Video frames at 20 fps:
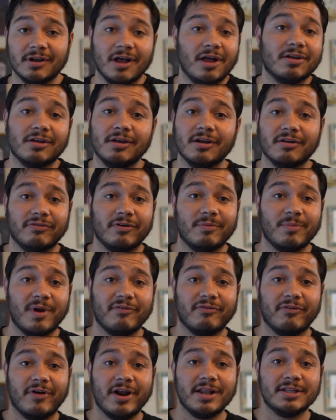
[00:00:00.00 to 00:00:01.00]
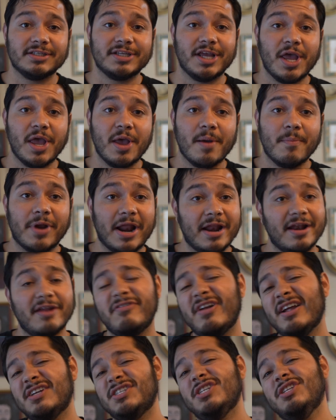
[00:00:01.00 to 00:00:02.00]
I'll cook for my friends, but I
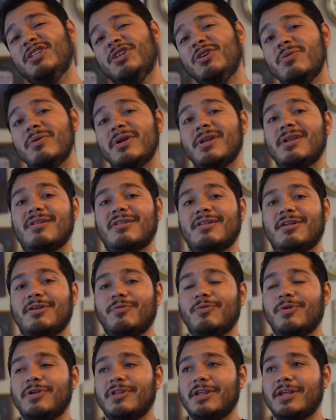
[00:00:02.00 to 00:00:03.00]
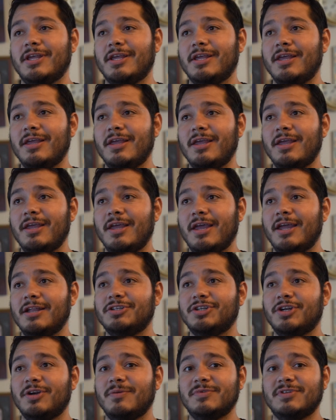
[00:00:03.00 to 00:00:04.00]
never actually do anything with it in
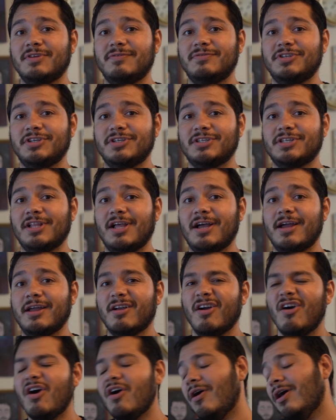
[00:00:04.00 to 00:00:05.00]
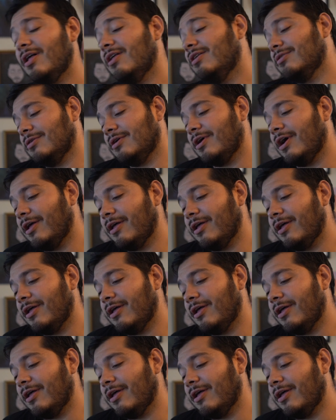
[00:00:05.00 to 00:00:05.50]
terms of just like, oh,